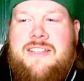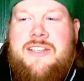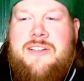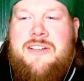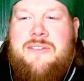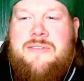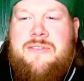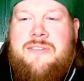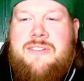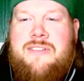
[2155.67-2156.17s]

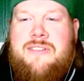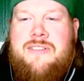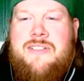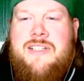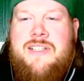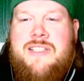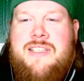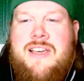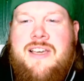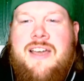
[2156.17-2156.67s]

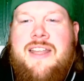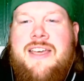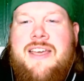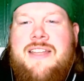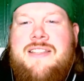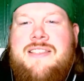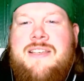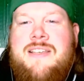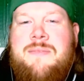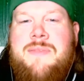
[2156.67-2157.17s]
it's got to
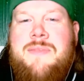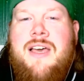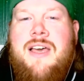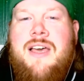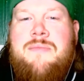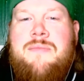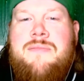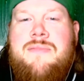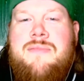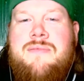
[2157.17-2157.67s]
end
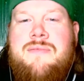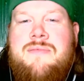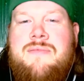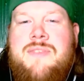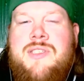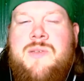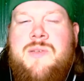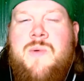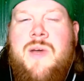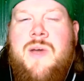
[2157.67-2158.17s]
sometime.
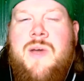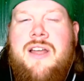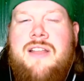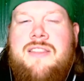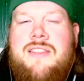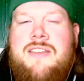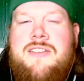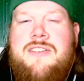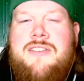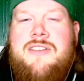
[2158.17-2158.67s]
So why
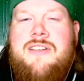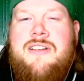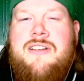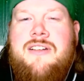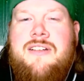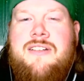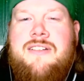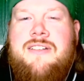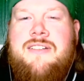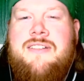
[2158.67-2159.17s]
not this year?
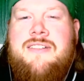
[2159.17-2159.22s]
